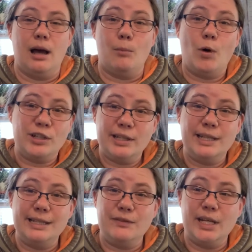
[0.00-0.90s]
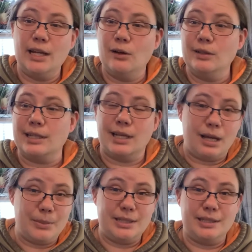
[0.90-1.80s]
watching these videos and
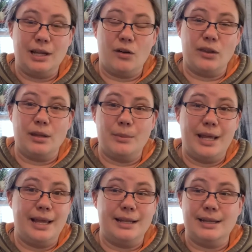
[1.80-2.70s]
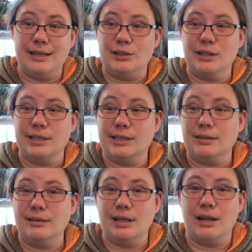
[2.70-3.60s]
commenting on them, and it just,
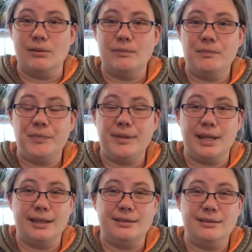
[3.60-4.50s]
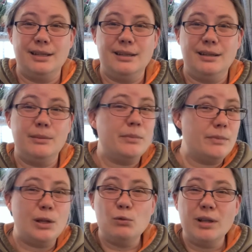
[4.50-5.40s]
you know, it
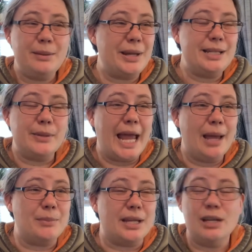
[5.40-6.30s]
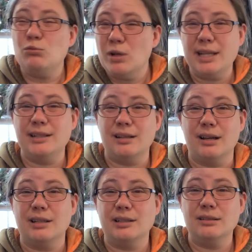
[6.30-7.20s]
really makes me happy. It really
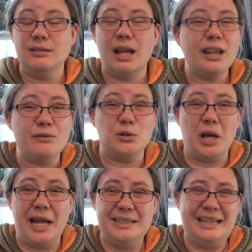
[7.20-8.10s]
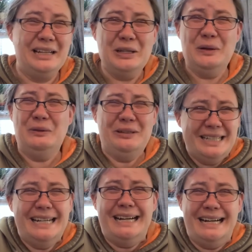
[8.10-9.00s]
does. I love you guys. I do.
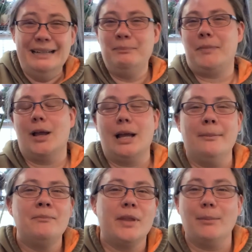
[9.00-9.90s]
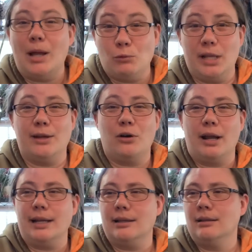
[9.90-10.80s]
Okay, I'm not really
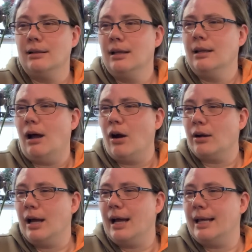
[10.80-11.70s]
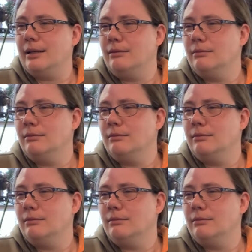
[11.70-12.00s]
crying. Argon!